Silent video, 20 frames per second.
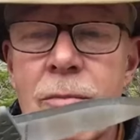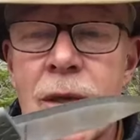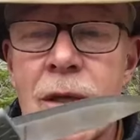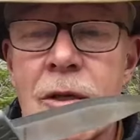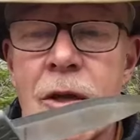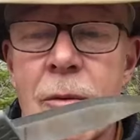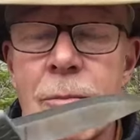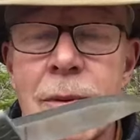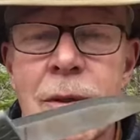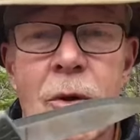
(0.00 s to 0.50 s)
It may
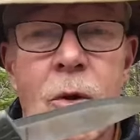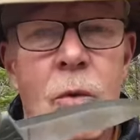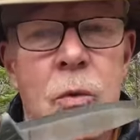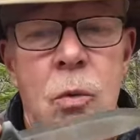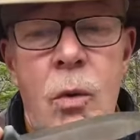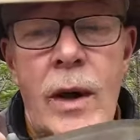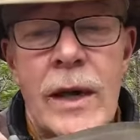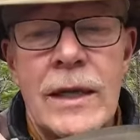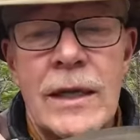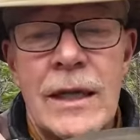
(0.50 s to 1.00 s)
not be
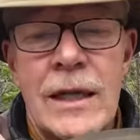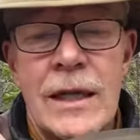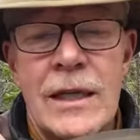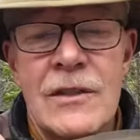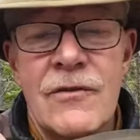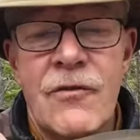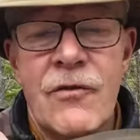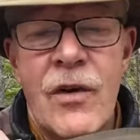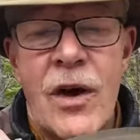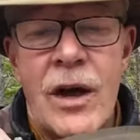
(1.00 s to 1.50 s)
quite
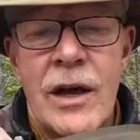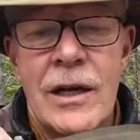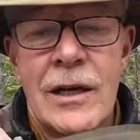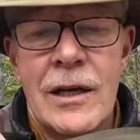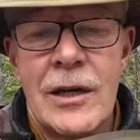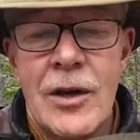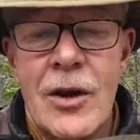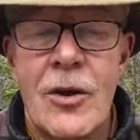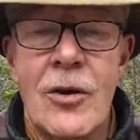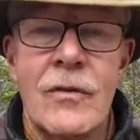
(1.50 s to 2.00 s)
as fine
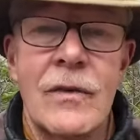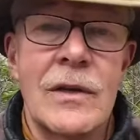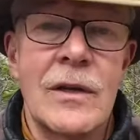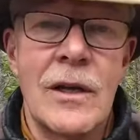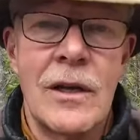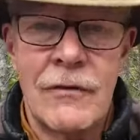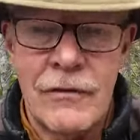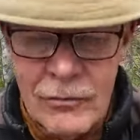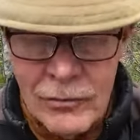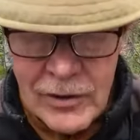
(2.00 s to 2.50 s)
a carving
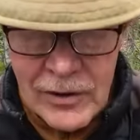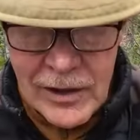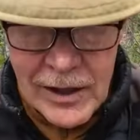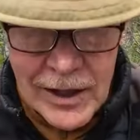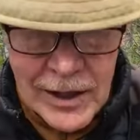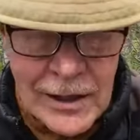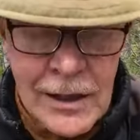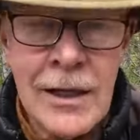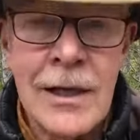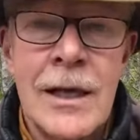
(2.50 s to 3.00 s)
knife with
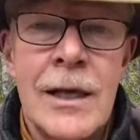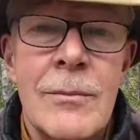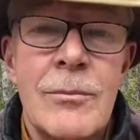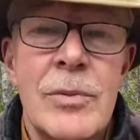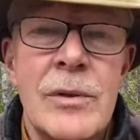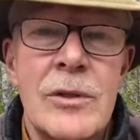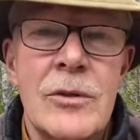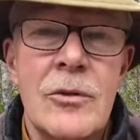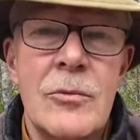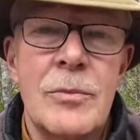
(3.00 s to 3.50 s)
that,
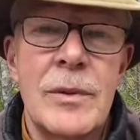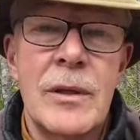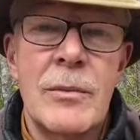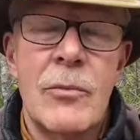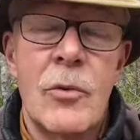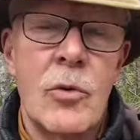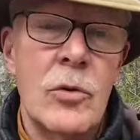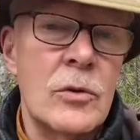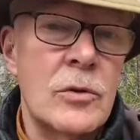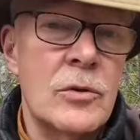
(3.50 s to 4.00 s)
but it'll be a
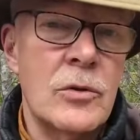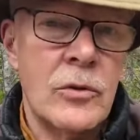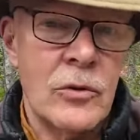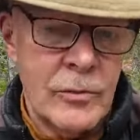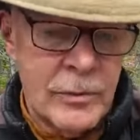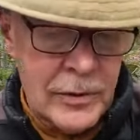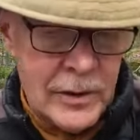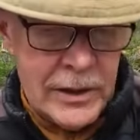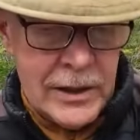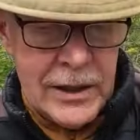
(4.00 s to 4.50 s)
more
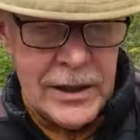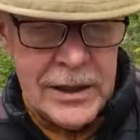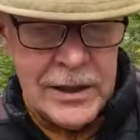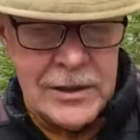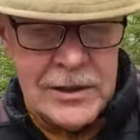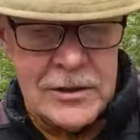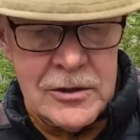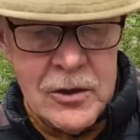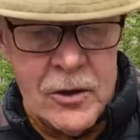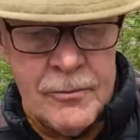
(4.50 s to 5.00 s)
durable
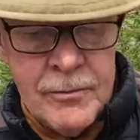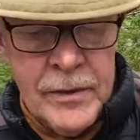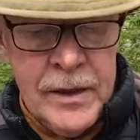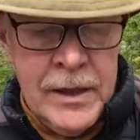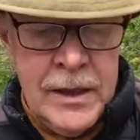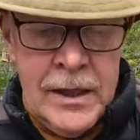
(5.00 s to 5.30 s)
edge. So